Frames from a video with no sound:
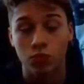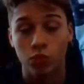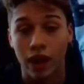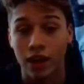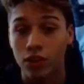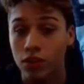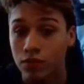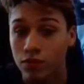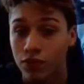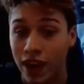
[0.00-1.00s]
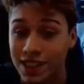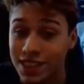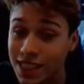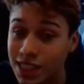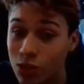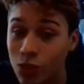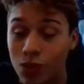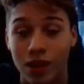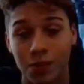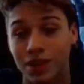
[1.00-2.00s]
rather fancy
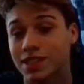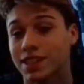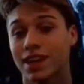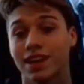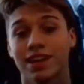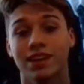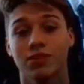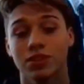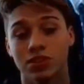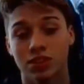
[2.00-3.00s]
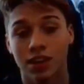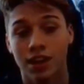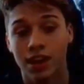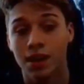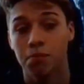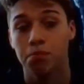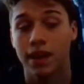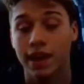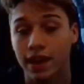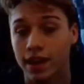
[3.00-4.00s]
school, I must say. It was
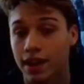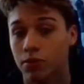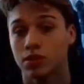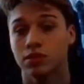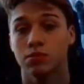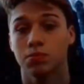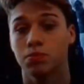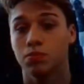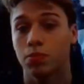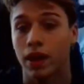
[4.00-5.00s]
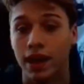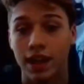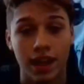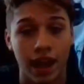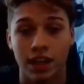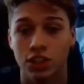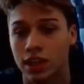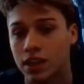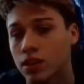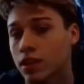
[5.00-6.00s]
big, it was painted, it had
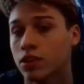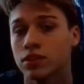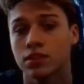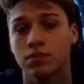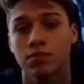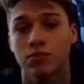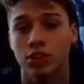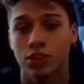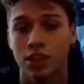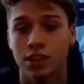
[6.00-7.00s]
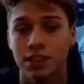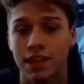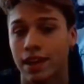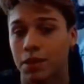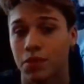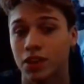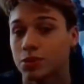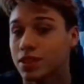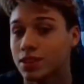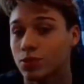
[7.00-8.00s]
chandeliers, which doesn't sound like
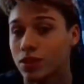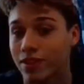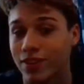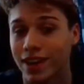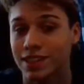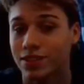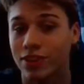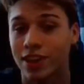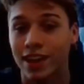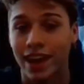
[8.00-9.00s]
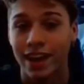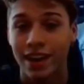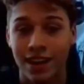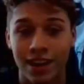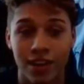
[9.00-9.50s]
much, but it's really fancy for the day.